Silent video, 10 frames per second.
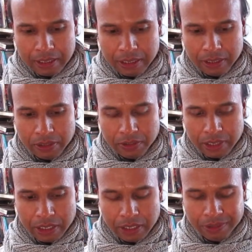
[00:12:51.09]
So
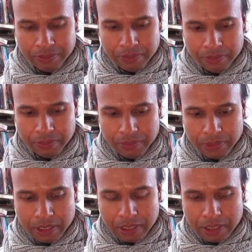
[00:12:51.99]

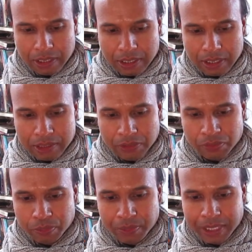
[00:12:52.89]
um, so
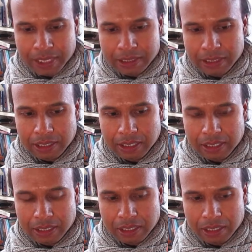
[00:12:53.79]
for me, it's like